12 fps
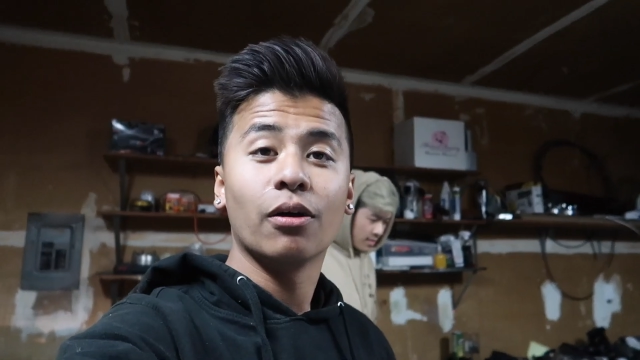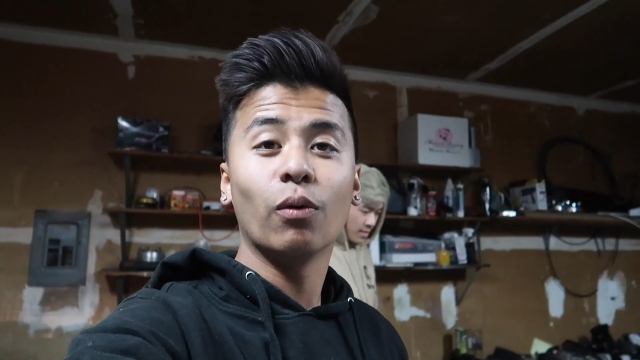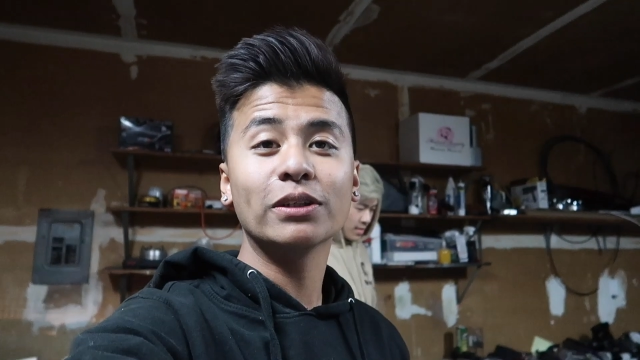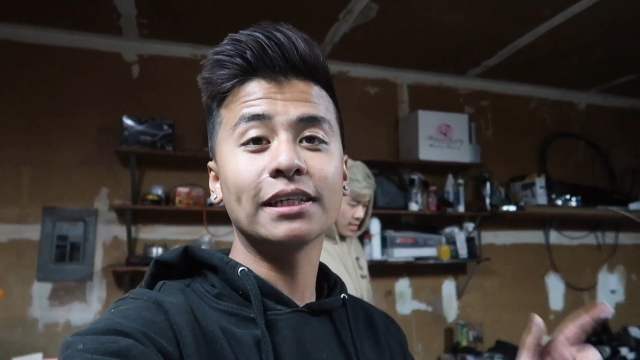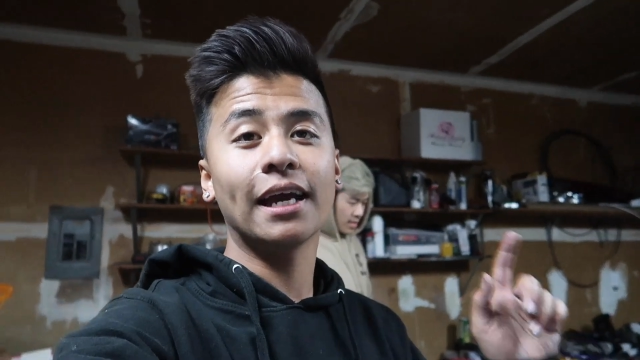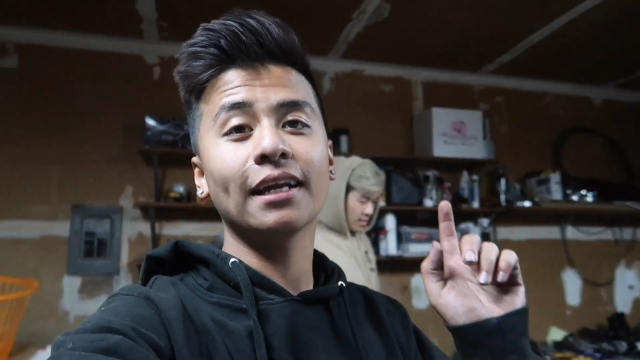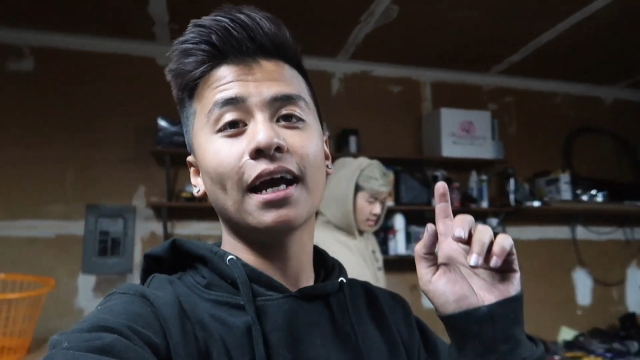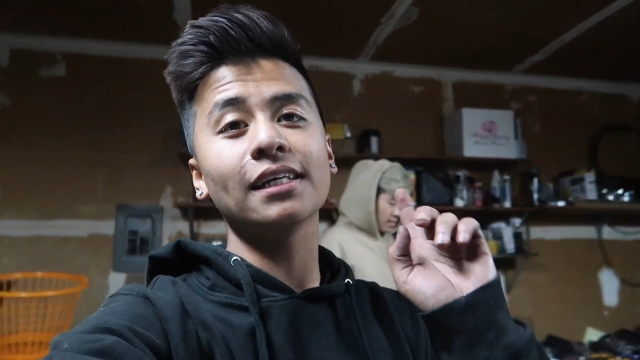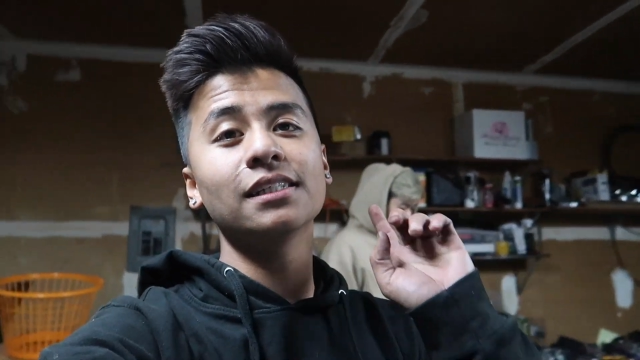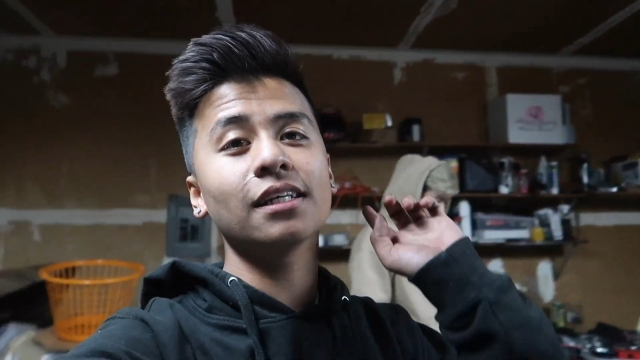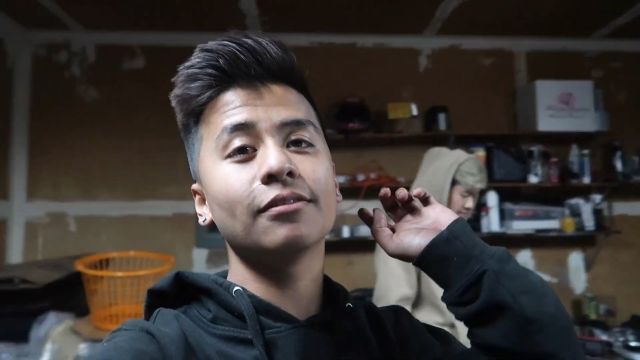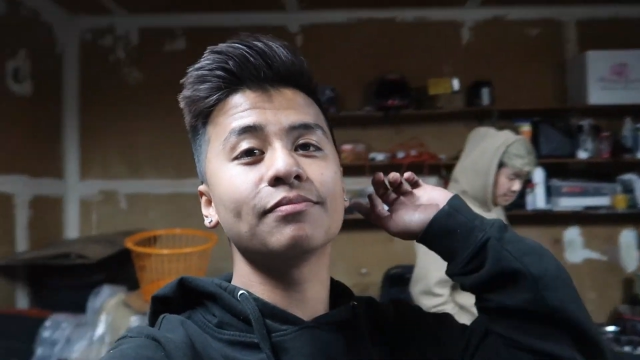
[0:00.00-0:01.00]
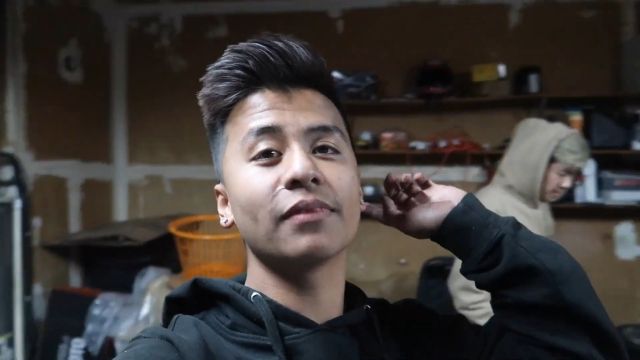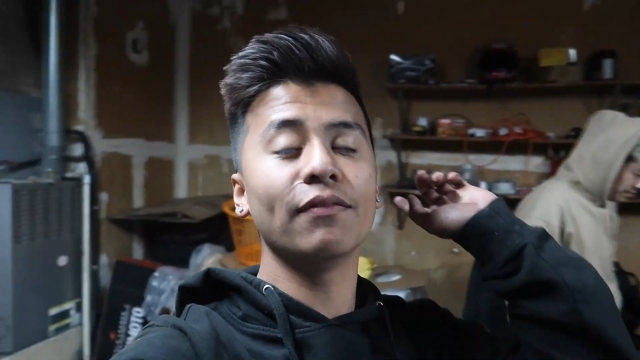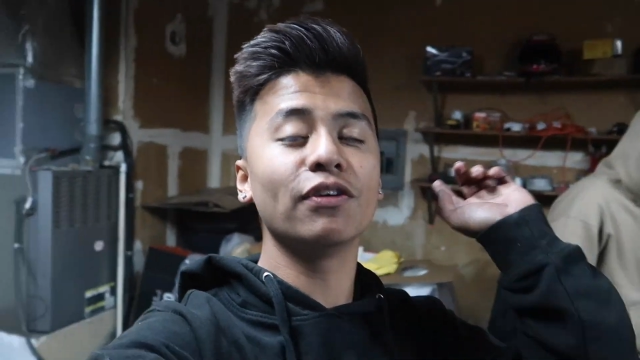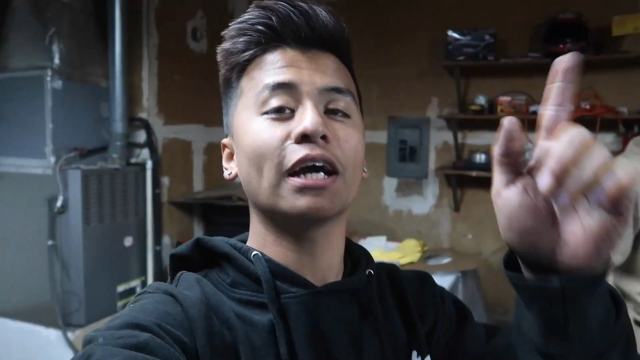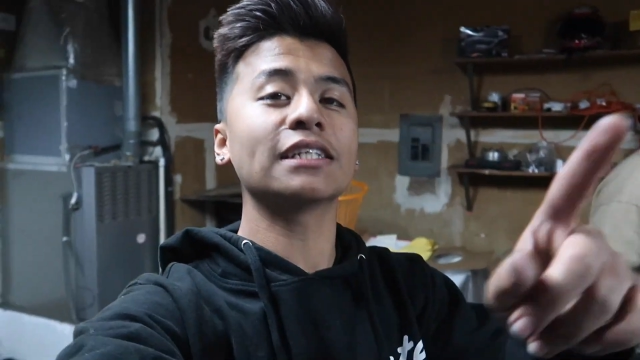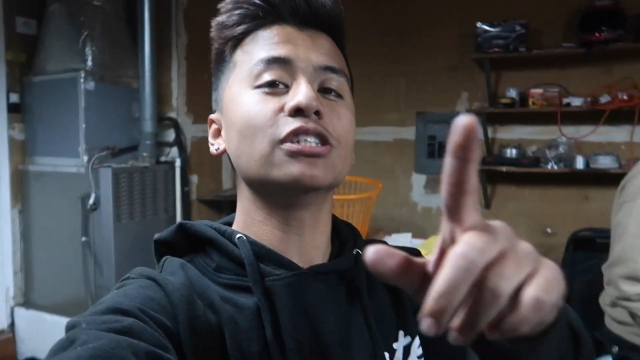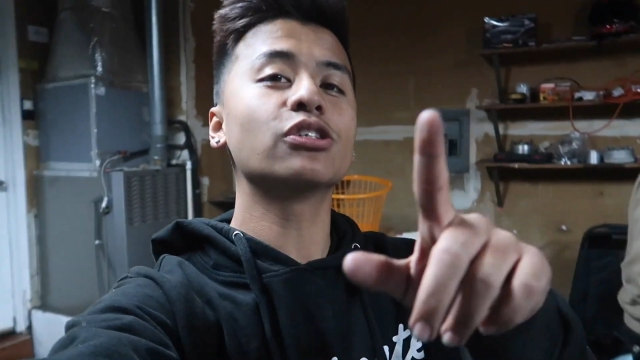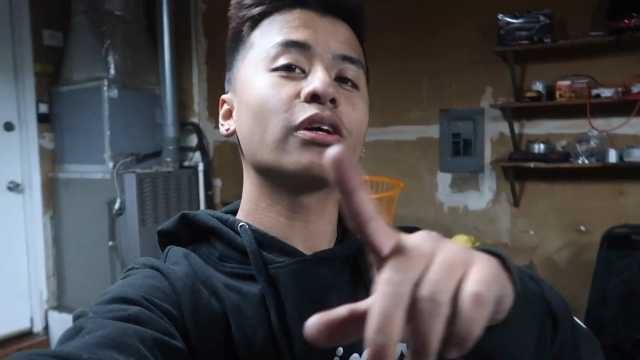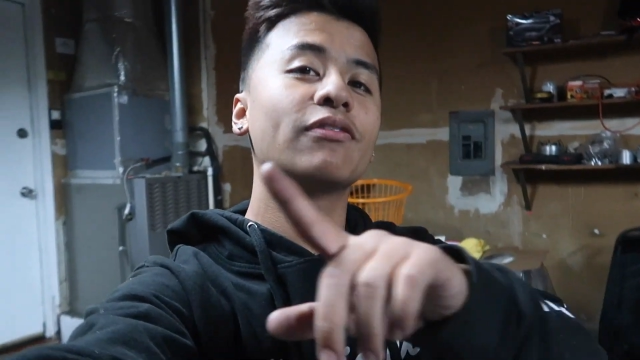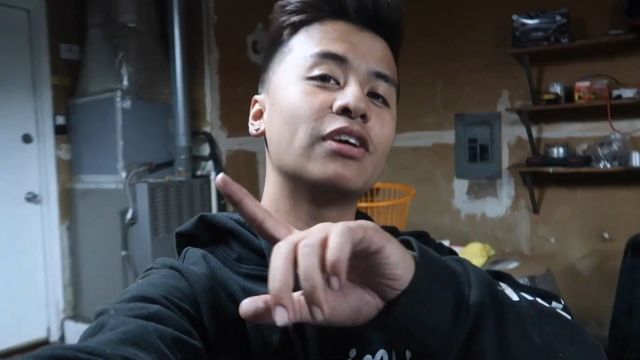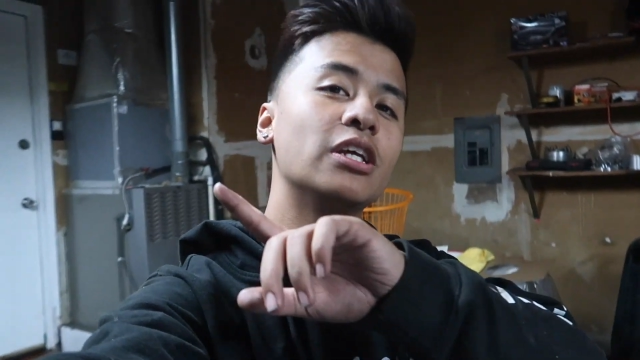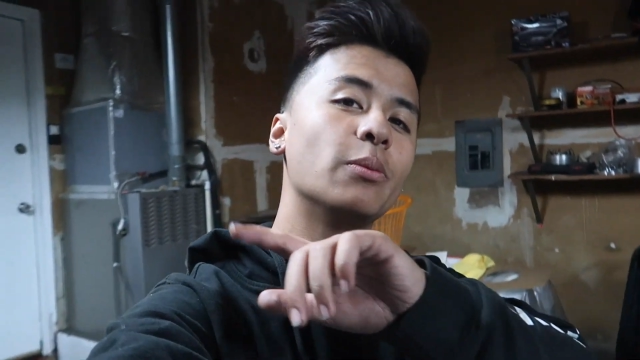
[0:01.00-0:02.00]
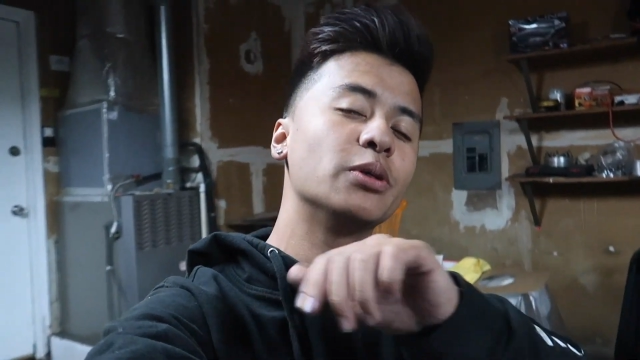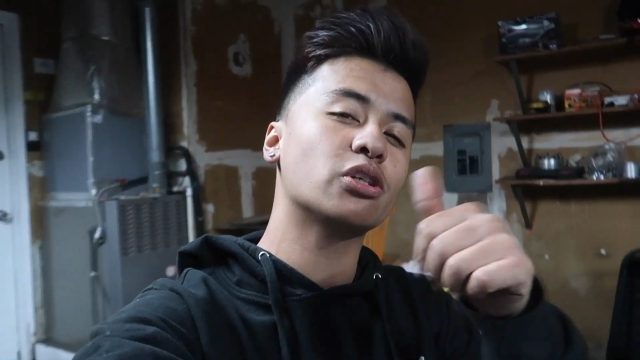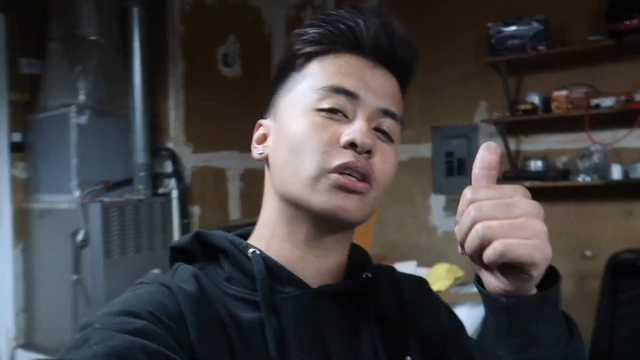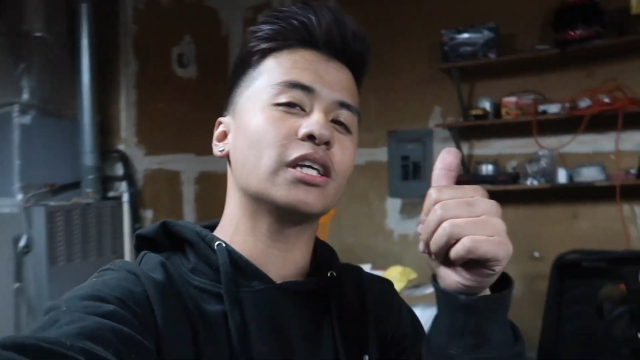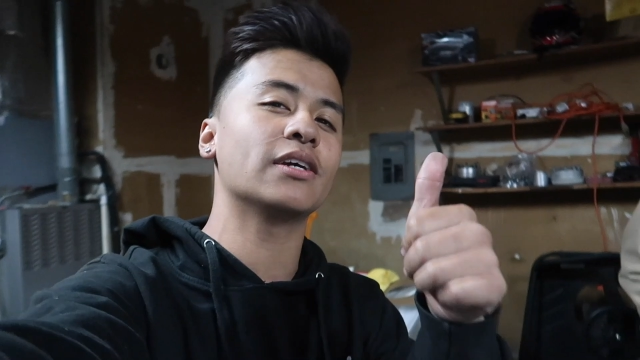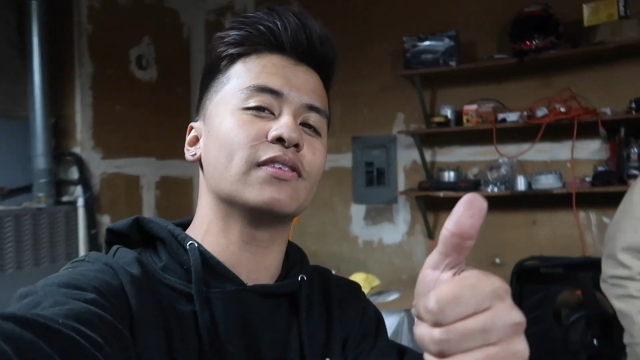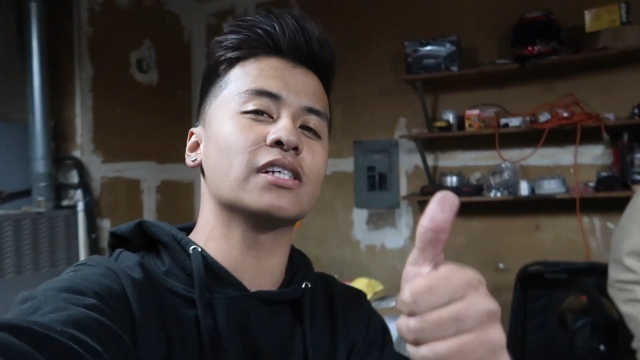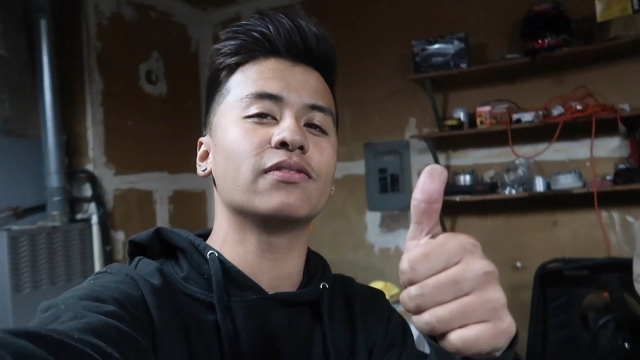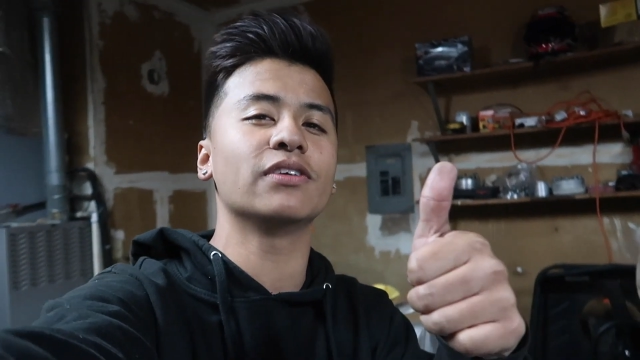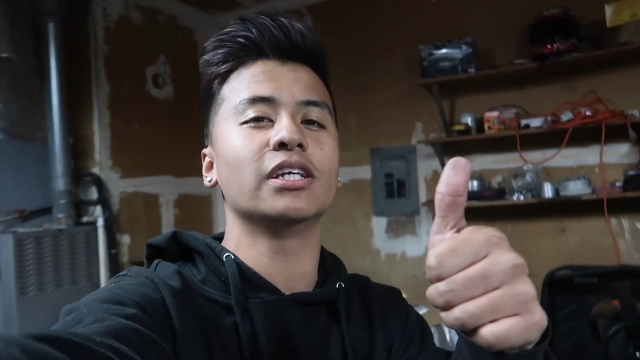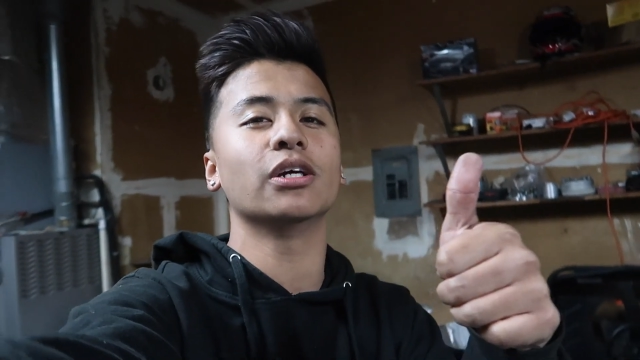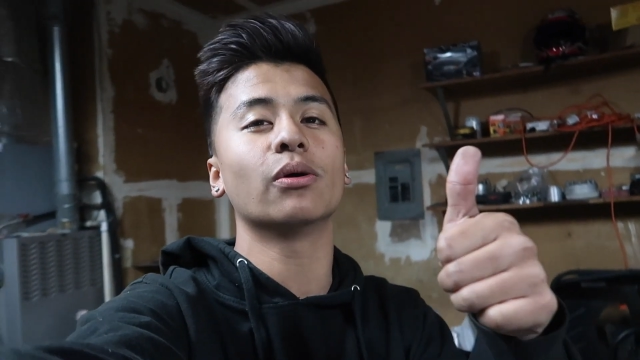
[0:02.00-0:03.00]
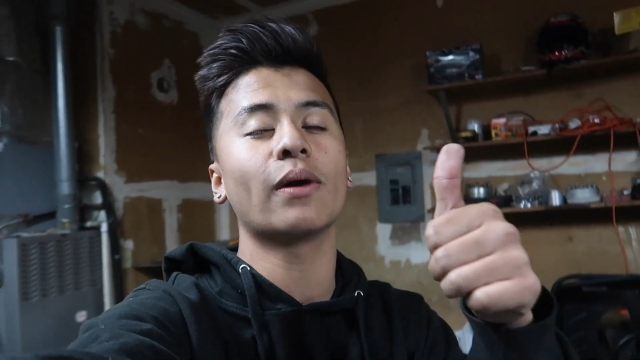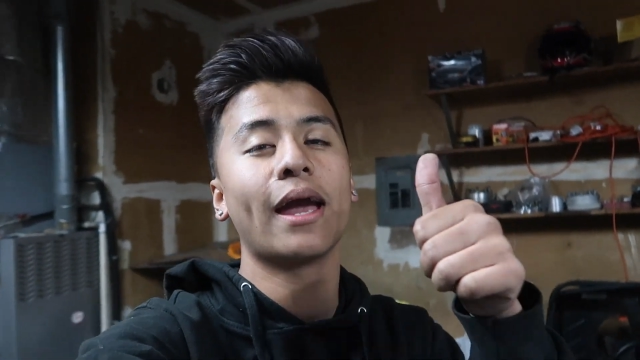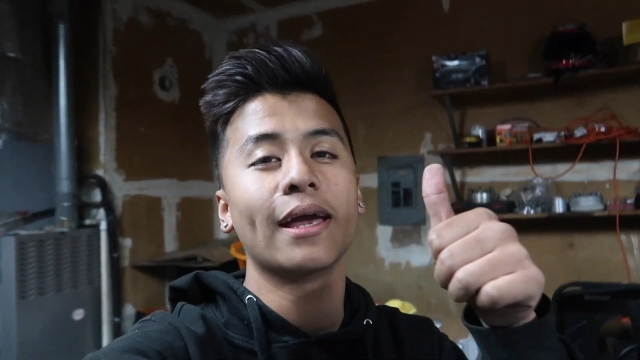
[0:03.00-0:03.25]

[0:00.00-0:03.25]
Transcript: once again guys if you guys enjoyed the video be sure to give this video